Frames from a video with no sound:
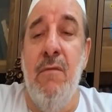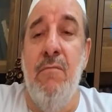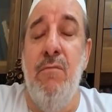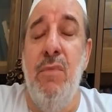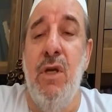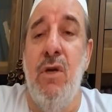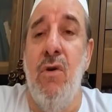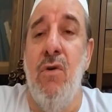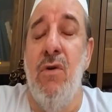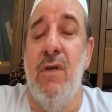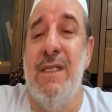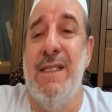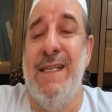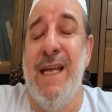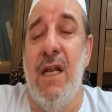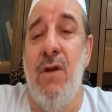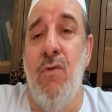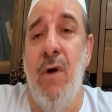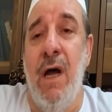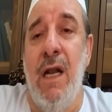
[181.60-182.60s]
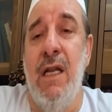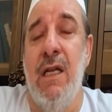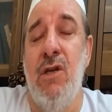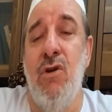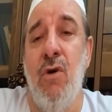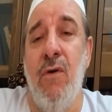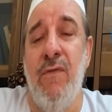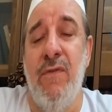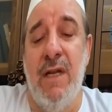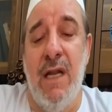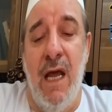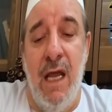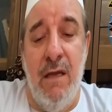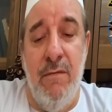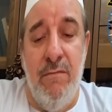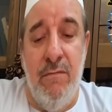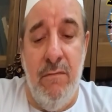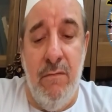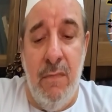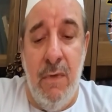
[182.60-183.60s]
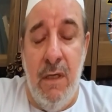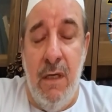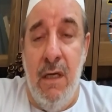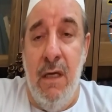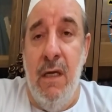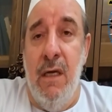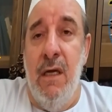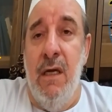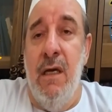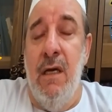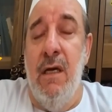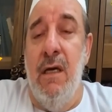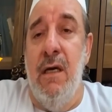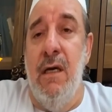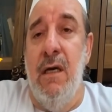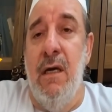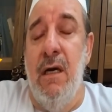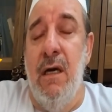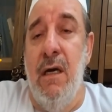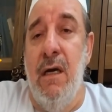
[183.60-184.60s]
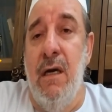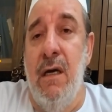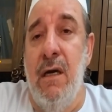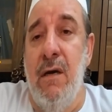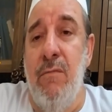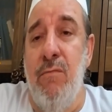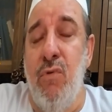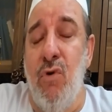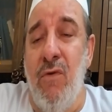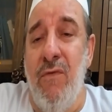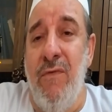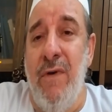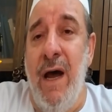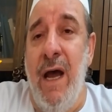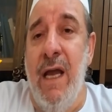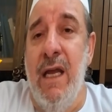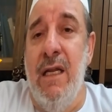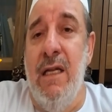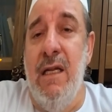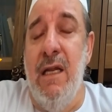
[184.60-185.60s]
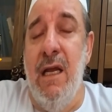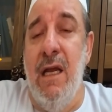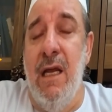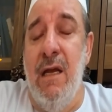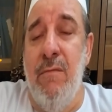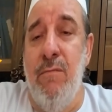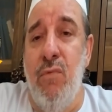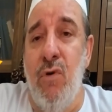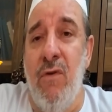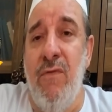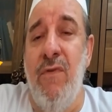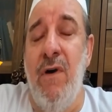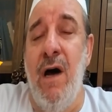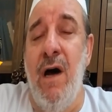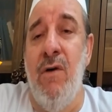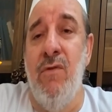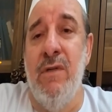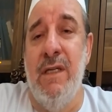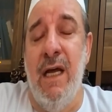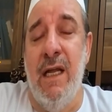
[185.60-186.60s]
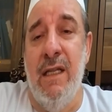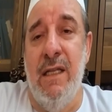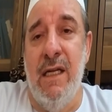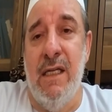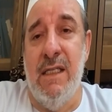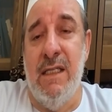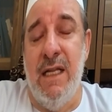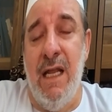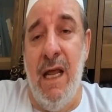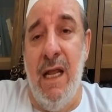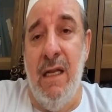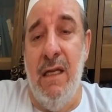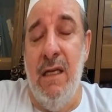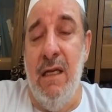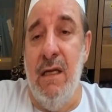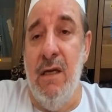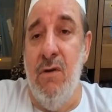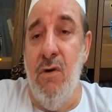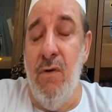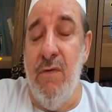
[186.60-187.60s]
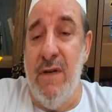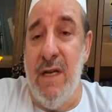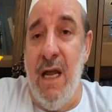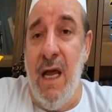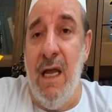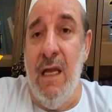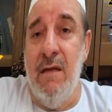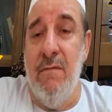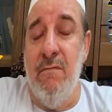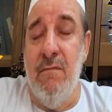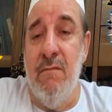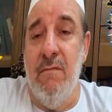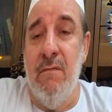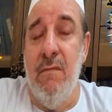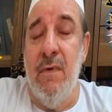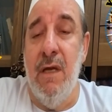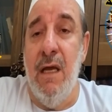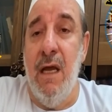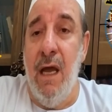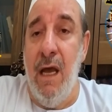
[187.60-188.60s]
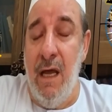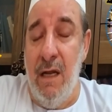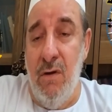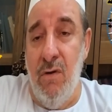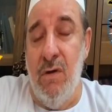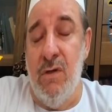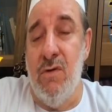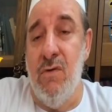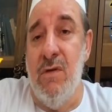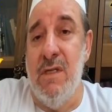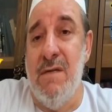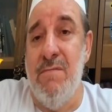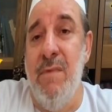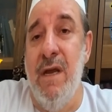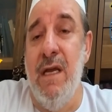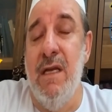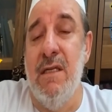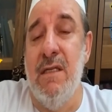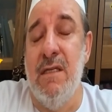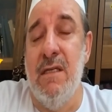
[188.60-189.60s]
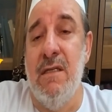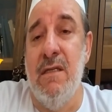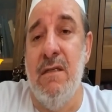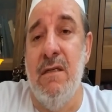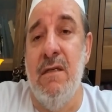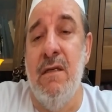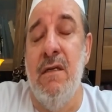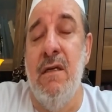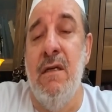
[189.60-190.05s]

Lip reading: because the duality of time provide a profound understanding of time and also space